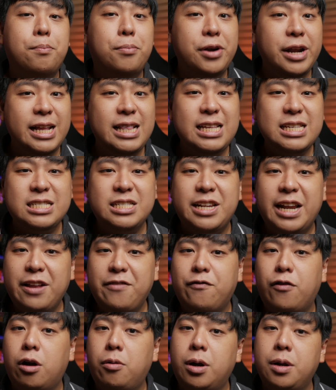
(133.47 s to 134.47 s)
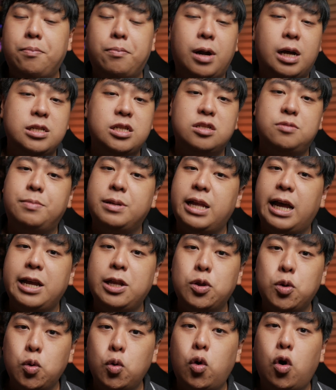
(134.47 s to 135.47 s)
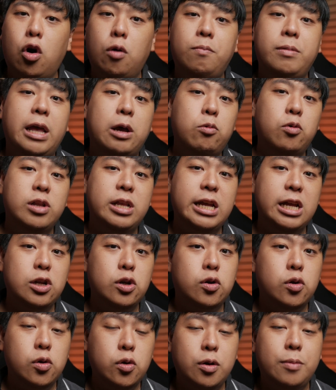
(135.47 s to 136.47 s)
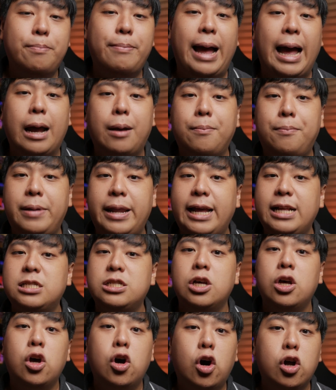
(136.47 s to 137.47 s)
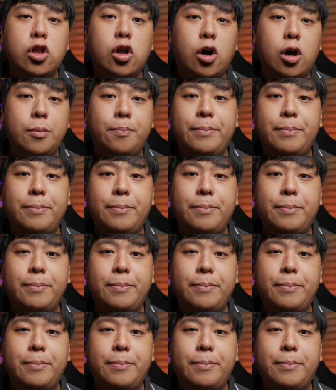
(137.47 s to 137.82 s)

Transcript: Pretty straightforward process but I do hope they would include backplates on all